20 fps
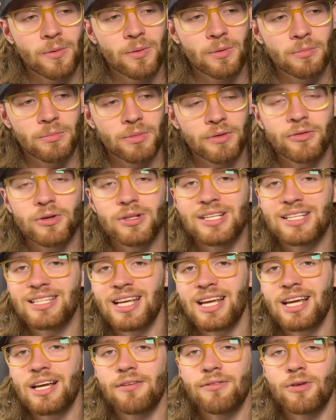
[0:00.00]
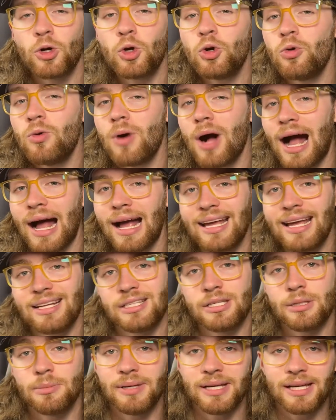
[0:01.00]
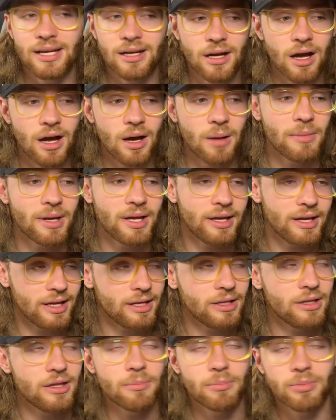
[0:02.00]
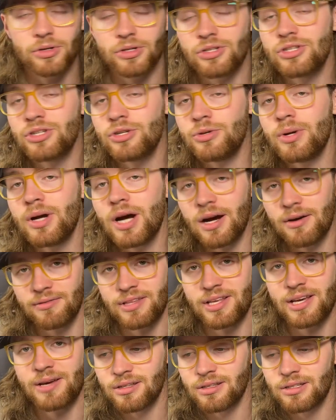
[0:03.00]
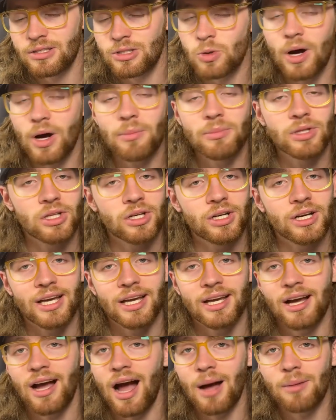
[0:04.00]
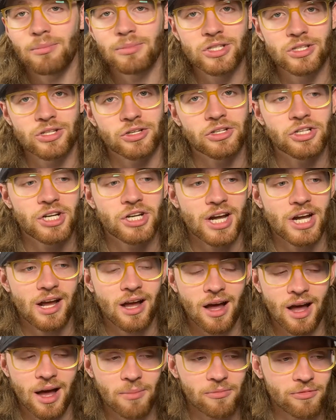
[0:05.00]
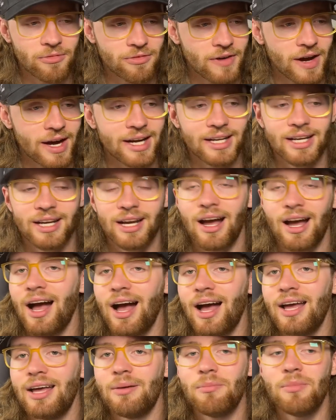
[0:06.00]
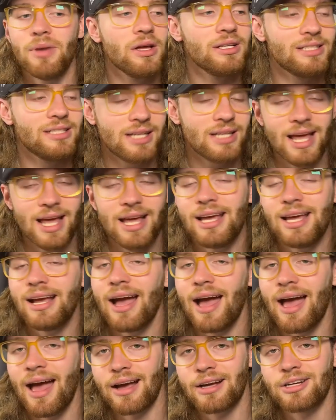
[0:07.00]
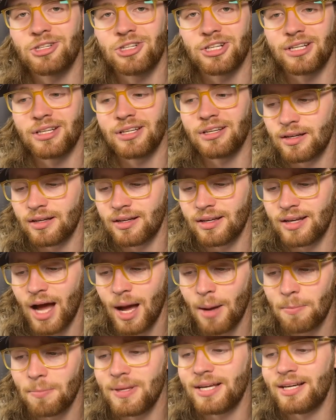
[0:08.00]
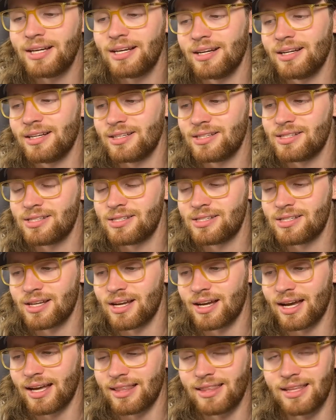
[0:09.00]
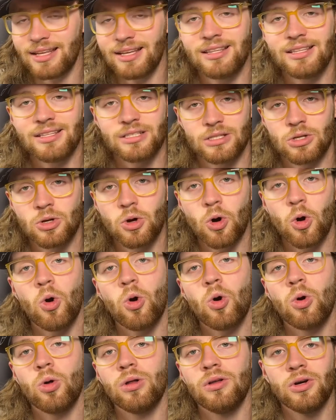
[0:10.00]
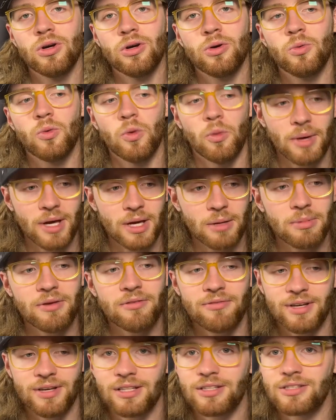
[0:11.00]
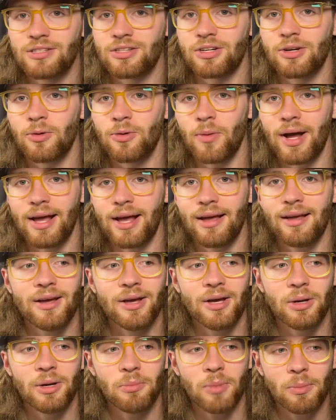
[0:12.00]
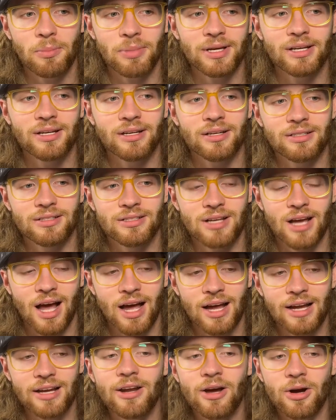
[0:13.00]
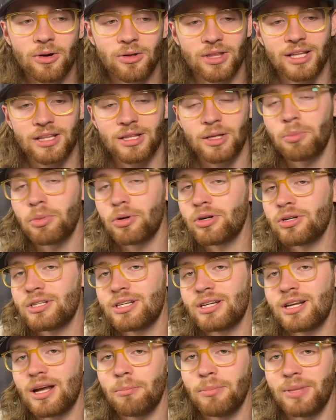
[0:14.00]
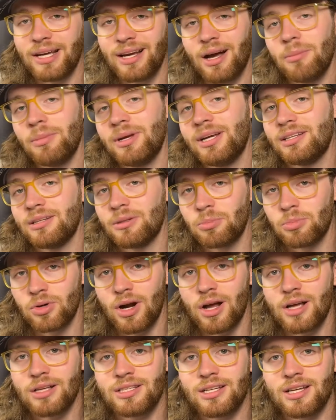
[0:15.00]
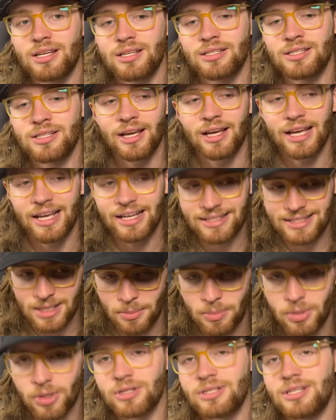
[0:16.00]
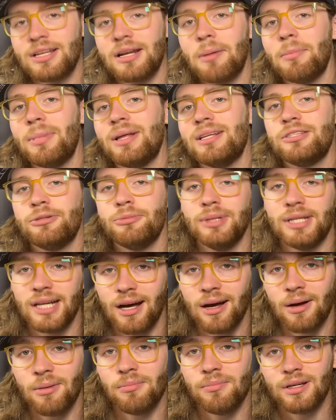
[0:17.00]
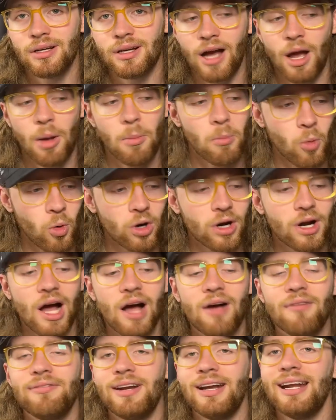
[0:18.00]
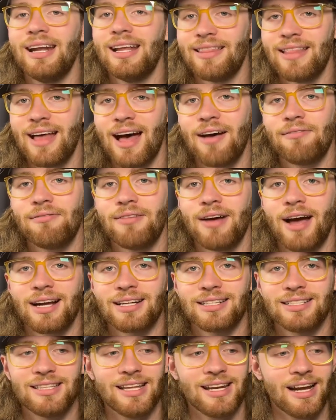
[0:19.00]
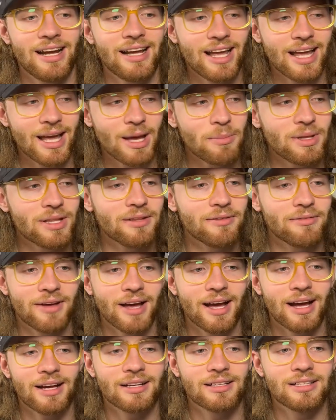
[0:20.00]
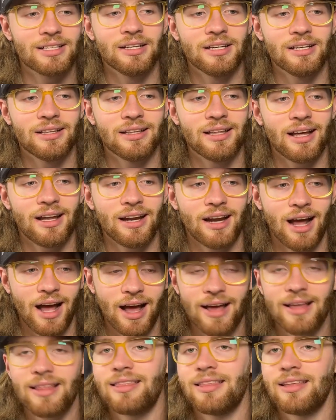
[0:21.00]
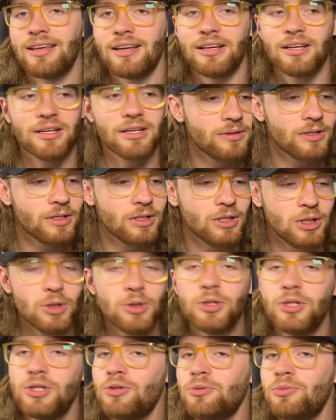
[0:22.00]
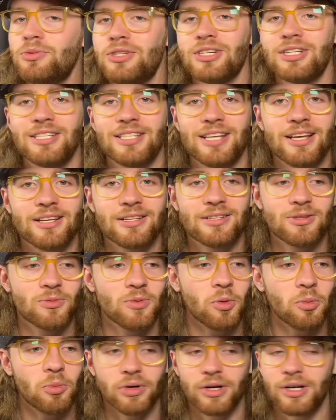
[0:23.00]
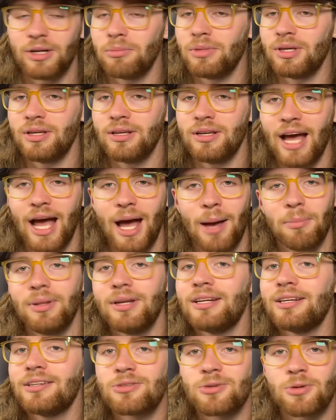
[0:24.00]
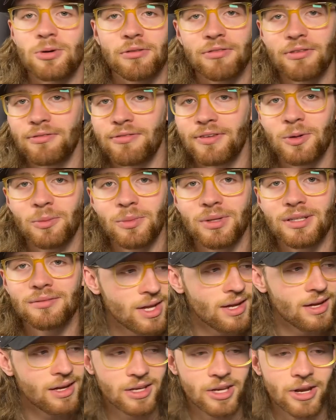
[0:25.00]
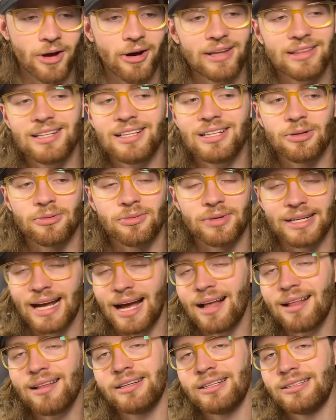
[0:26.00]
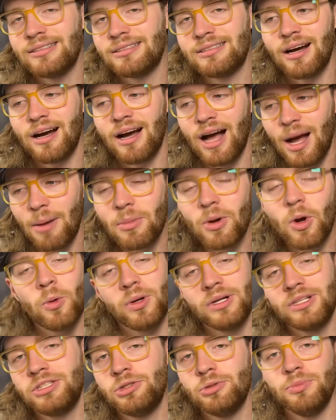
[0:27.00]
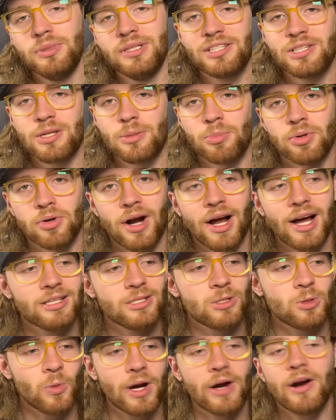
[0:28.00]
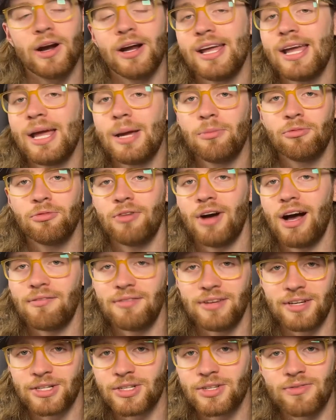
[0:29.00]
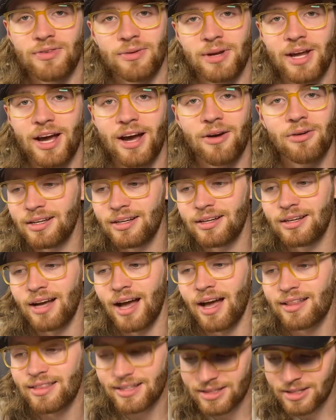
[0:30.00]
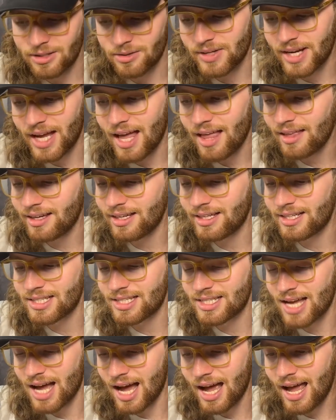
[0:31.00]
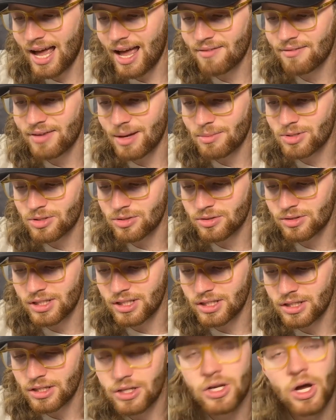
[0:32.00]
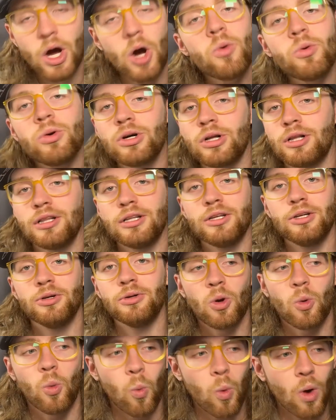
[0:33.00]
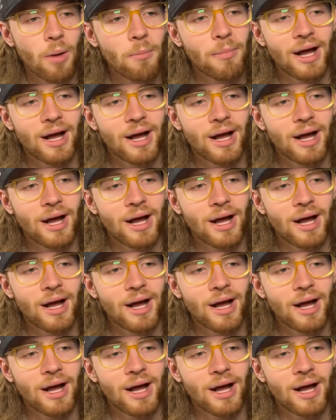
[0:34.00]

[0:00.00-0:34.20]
but for the sake of who I get to become in the pursuit of them. So I'm looking, I'm searching, I'm fighting, I am taking action, not because I think this goal will make me feel a certain way, but because I know that the person I'm becoming in the process is the person I'm meant to become. I'm more confident in that fact than I am in the fact that I think YouTube success will bring me happiness or fulfillment. No, I think the reality is I'm going to be surprised where I am 5 years from now. I think the reality is I have absolutely no clue what my